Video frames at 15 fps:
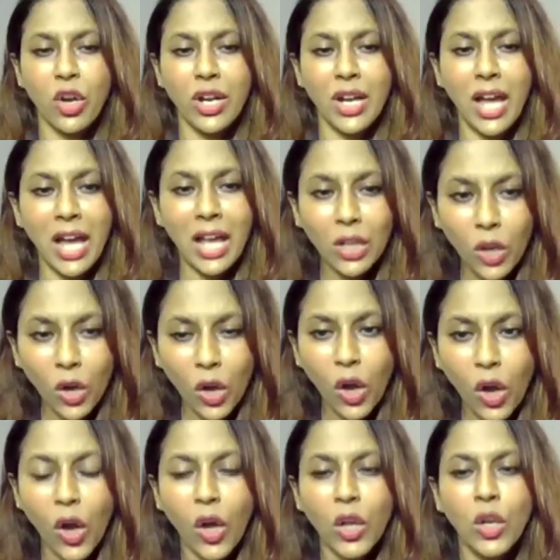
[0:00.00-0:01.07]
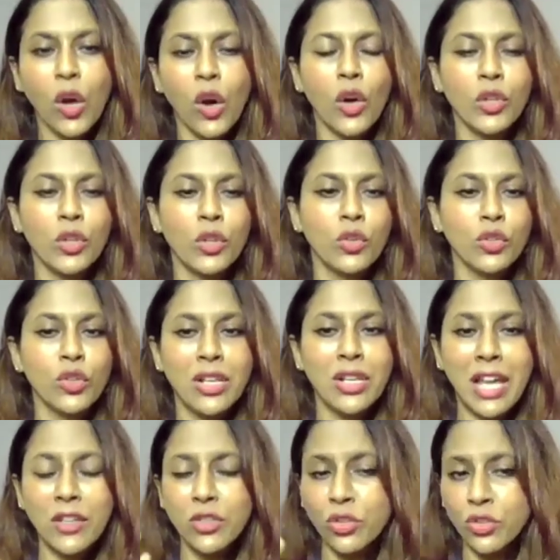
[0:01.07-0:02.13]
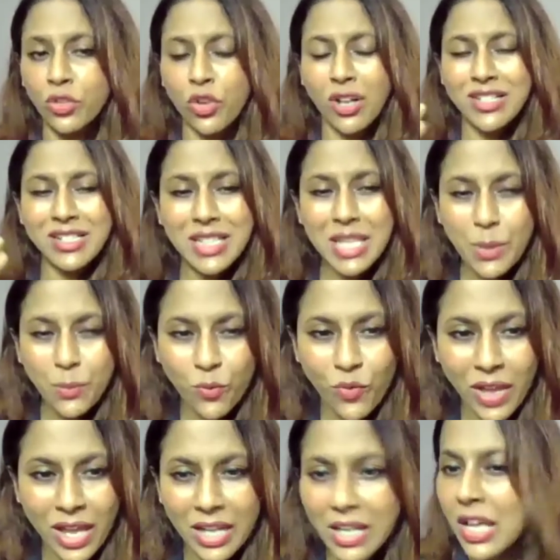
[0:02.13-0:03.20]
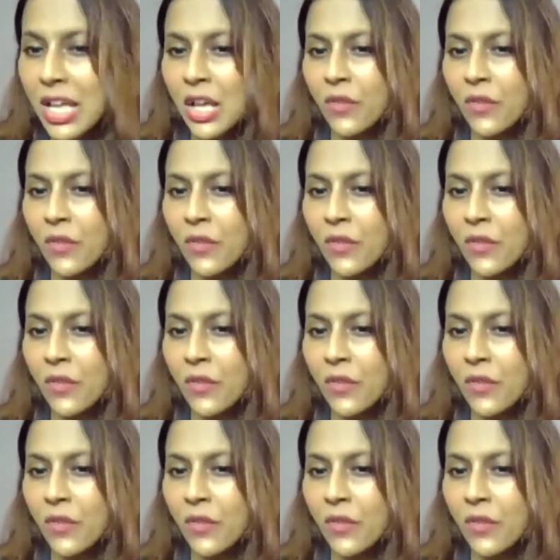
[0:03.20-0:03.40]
or alcohol, or you're not sleep well,